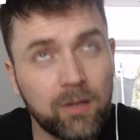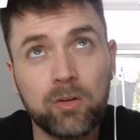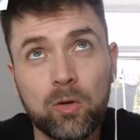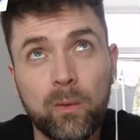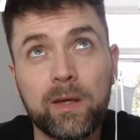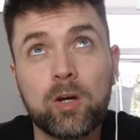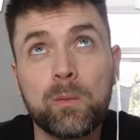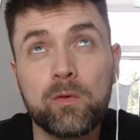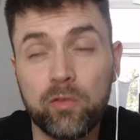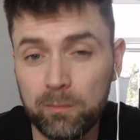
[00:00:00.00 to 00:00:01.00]
I do know where you're
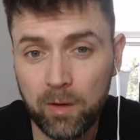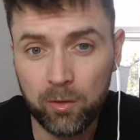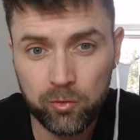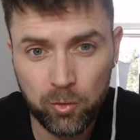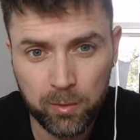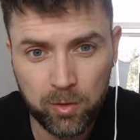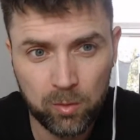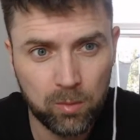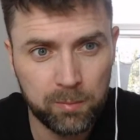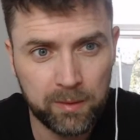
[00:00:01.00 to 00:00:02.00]
coming from, though. Super
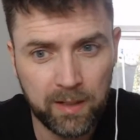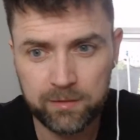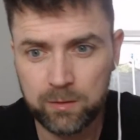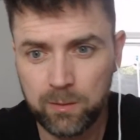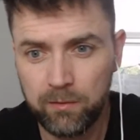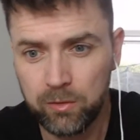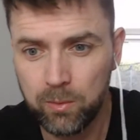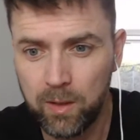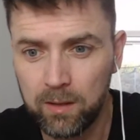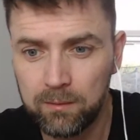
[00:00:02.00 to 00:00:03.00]
Cup would be nice to have
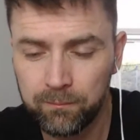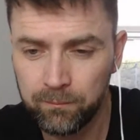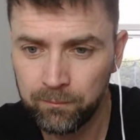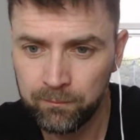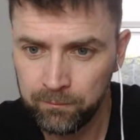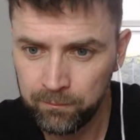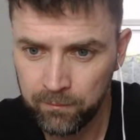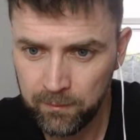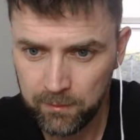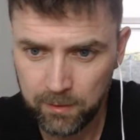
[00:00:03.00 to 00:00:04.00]
as well.
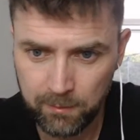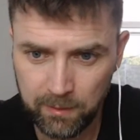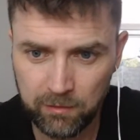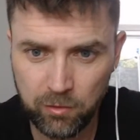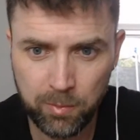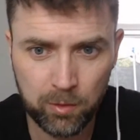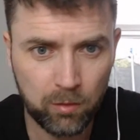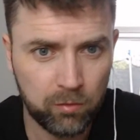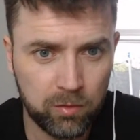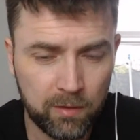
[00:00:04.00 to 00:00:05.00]
I mean,
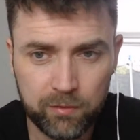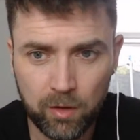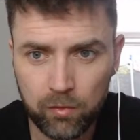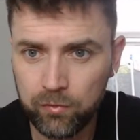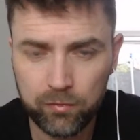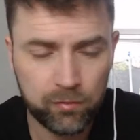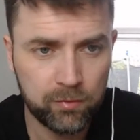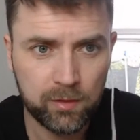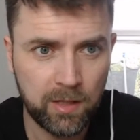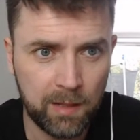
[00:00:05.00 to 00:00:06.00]
Liverpool have lived off
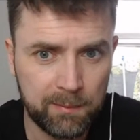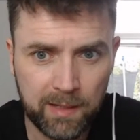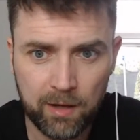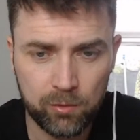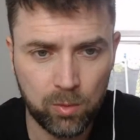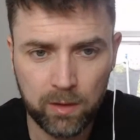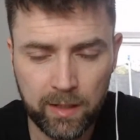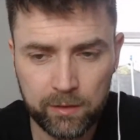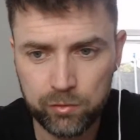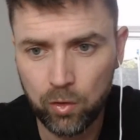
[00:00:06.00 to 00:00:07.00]
claiming that as one of
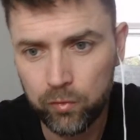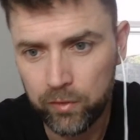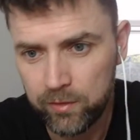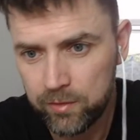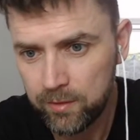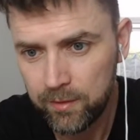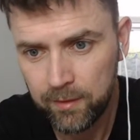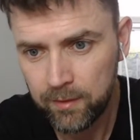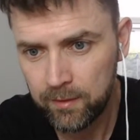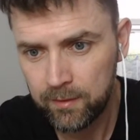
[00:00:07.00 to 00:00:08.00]
their trophies.
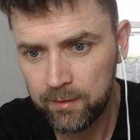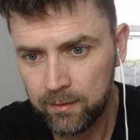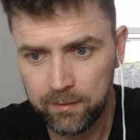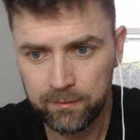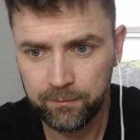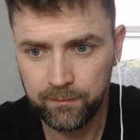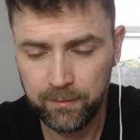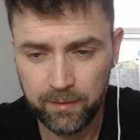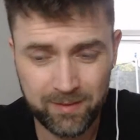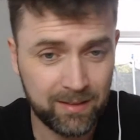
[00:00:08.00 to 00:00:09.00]

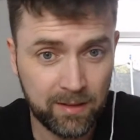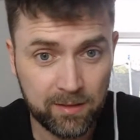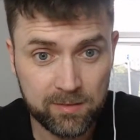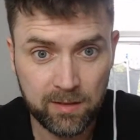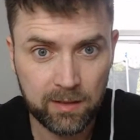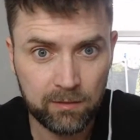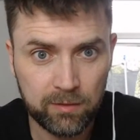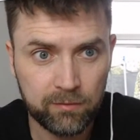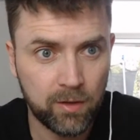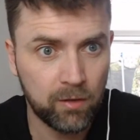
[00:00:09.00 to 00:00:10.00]
Saying that City
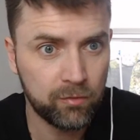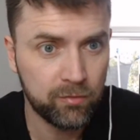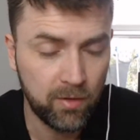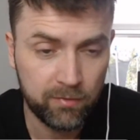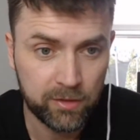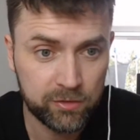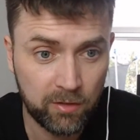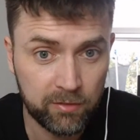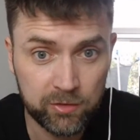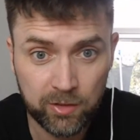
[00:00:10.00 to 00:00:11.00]
have lived off having the
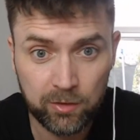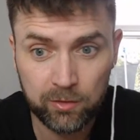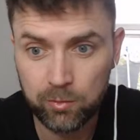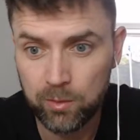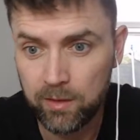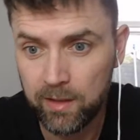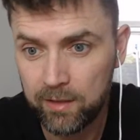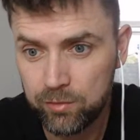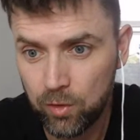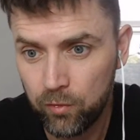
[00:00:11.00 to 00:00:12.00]
Charity Shield as one of
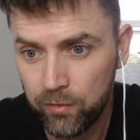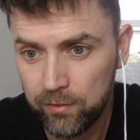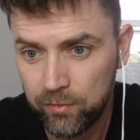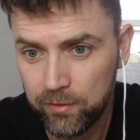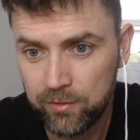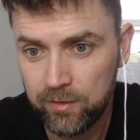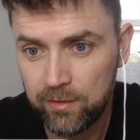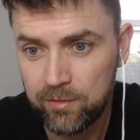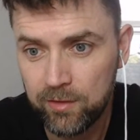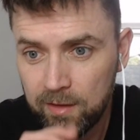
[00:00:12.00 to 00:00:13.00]
their trophies for the
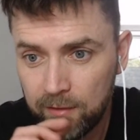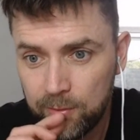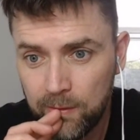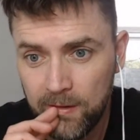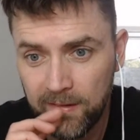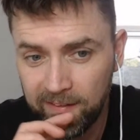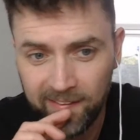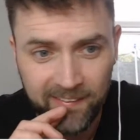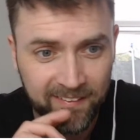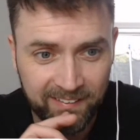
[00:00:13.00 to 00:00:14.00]
season, isn't it, as
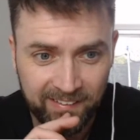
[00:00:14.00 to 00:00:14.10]
well?